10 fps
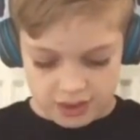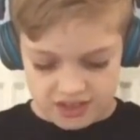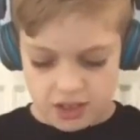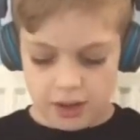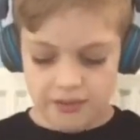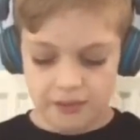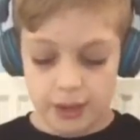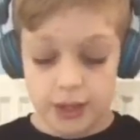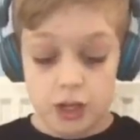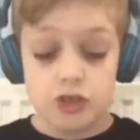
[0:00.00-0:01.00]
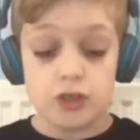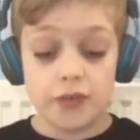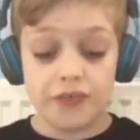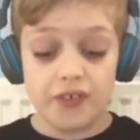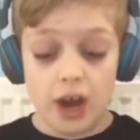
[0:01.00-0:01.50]
It's only three. Dude,
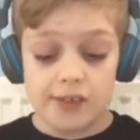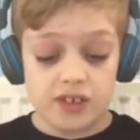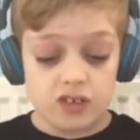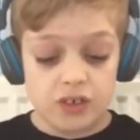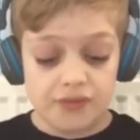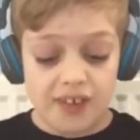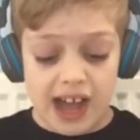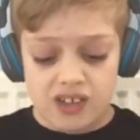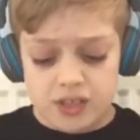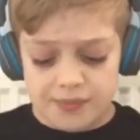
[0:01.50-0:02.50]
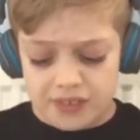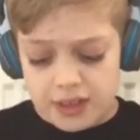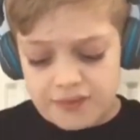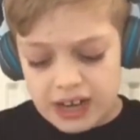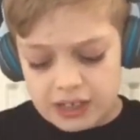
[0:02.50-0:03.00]
500,000 for
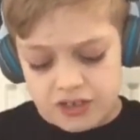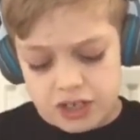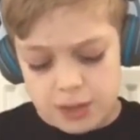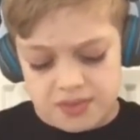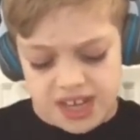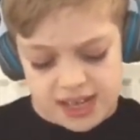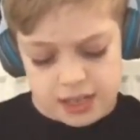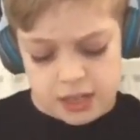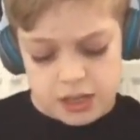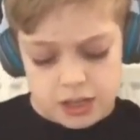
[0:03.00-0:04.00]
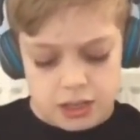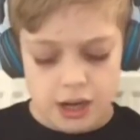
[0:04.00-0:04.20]
the Valentine's egg?